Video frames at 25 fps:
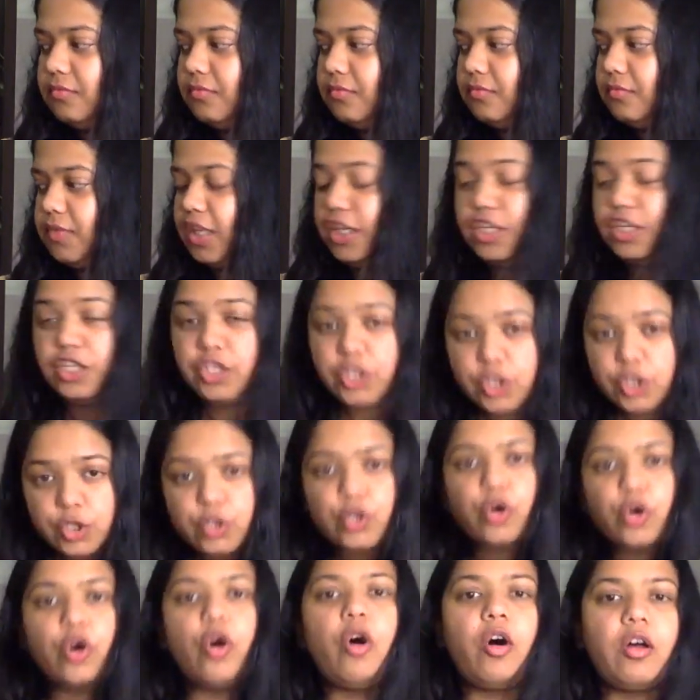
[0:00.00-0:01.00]
And then
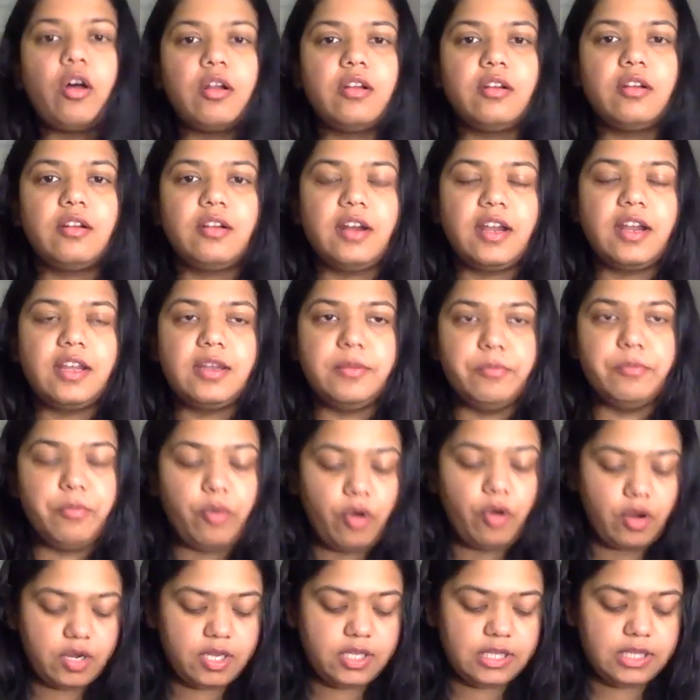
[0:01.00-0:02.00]
you honor and
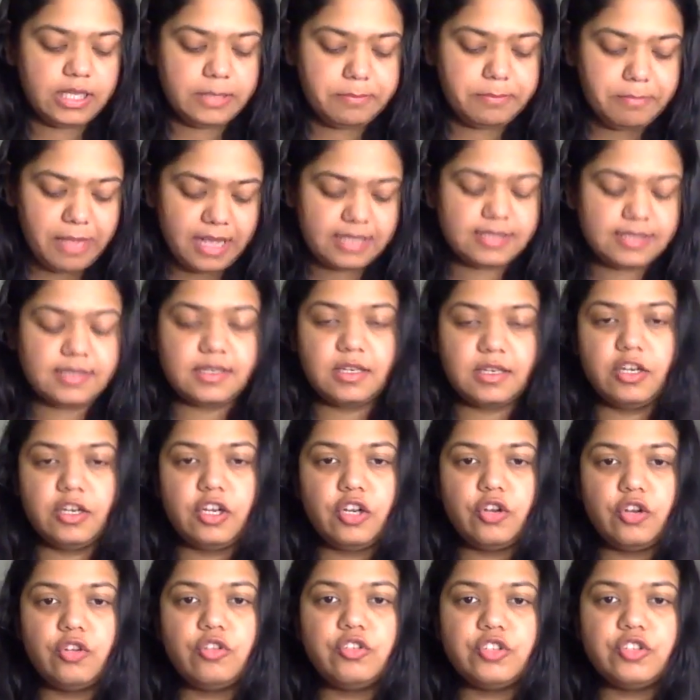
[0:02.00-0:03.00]
embody that masculine
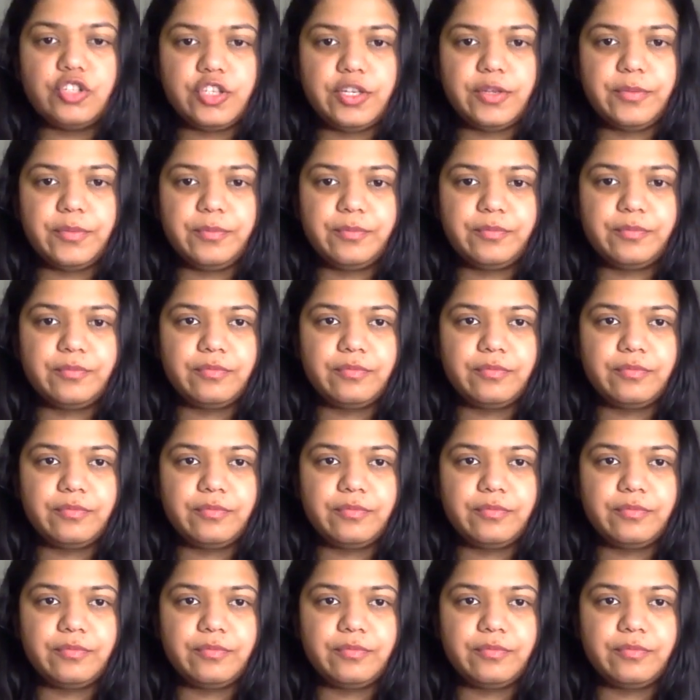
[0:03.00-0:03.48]
energy.